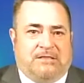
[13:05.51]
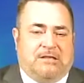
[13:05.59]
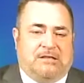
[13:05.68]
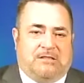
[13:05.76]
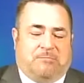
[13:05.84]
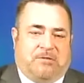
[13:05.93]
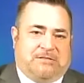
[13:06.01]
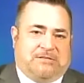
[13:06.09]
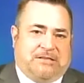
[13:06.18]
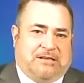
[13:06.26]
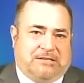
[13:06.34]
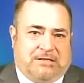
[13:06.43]
the police
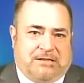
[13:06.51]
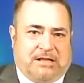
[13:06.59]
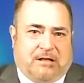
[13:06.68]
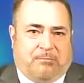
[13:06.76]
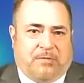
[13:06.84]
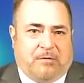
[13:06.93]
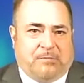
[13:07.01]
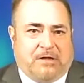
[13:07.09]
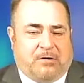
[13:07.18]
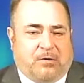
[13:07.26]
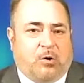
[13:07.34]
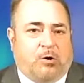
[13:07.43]
had to help them get
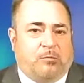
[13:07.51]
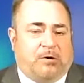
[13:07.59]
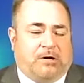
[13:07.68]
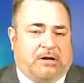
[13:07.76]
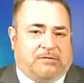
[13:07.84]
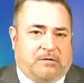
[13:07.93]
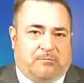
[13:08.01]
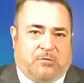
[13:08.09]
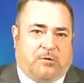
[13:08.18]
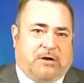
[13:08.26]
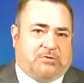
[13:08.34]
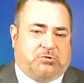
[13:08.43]
home or get them
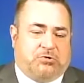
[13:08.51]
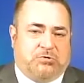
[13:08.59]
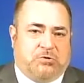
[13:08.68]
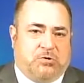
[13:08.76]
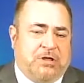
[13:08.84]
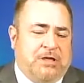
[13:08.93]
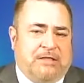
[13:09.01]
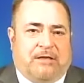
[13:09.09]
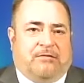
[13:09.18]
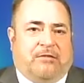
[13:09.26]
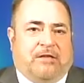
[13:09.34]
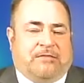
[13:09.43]
directions or
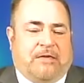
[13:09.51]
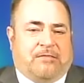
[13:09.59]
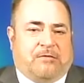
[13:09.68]
things like that.